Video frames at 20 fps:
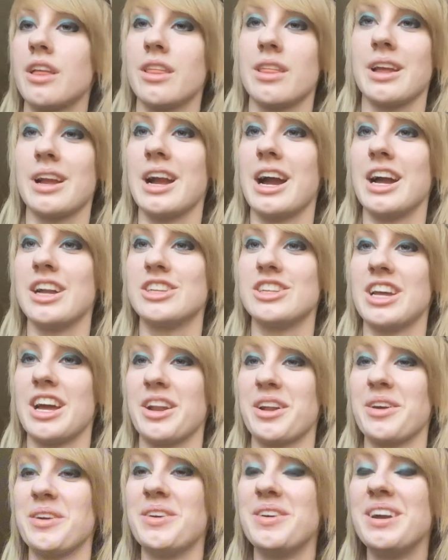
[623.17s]
like
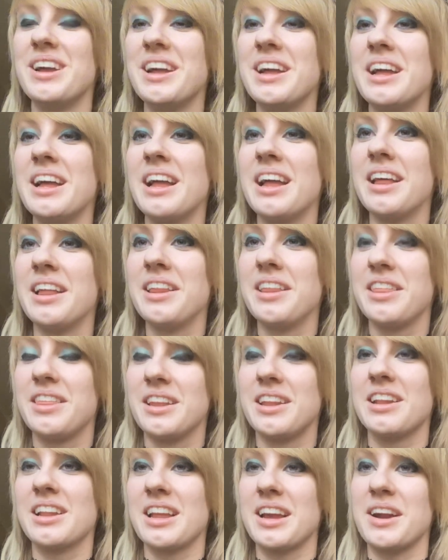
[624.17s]
eyeshadow
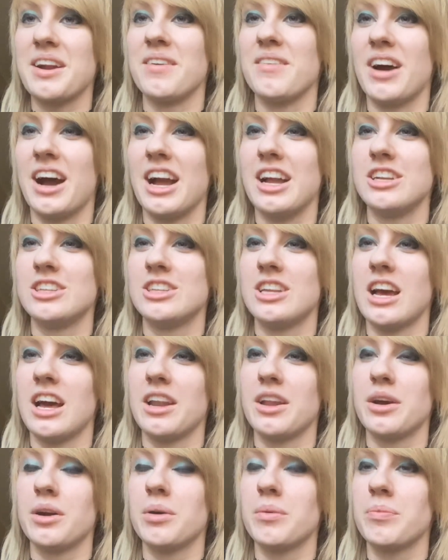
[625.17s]
thin layer of
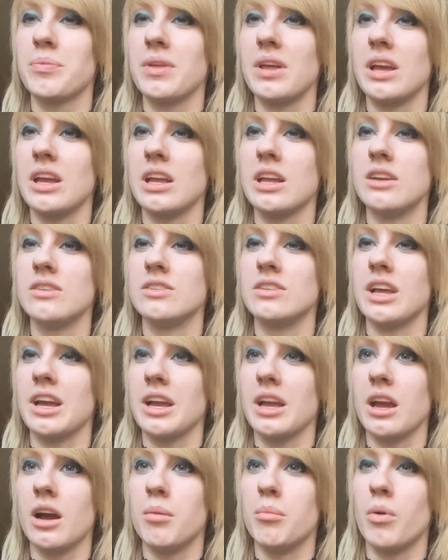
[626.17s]
eyeshadow, it gives
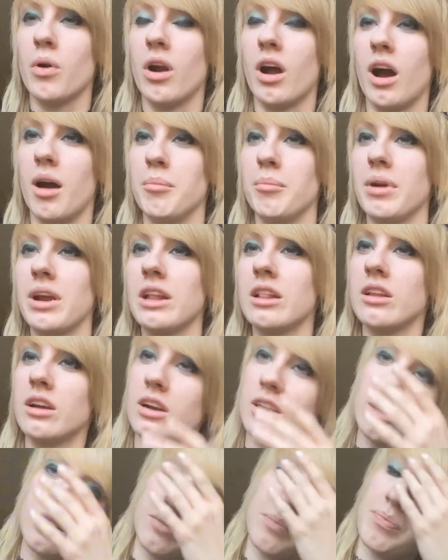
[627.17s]
like a more ombre
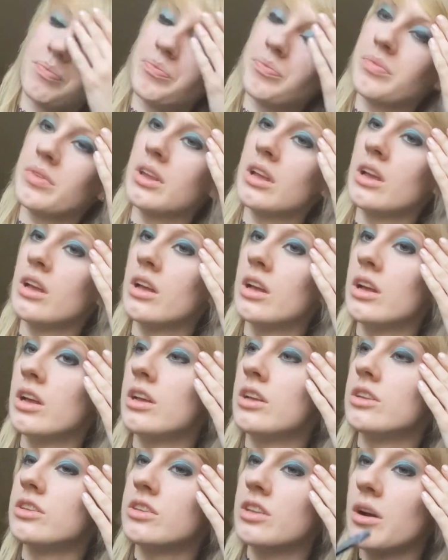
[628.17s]
look.
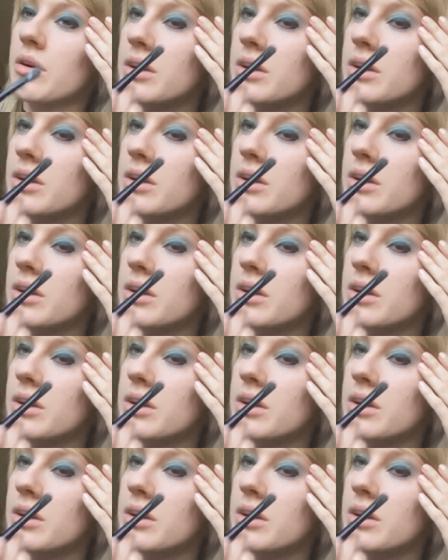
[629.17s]
So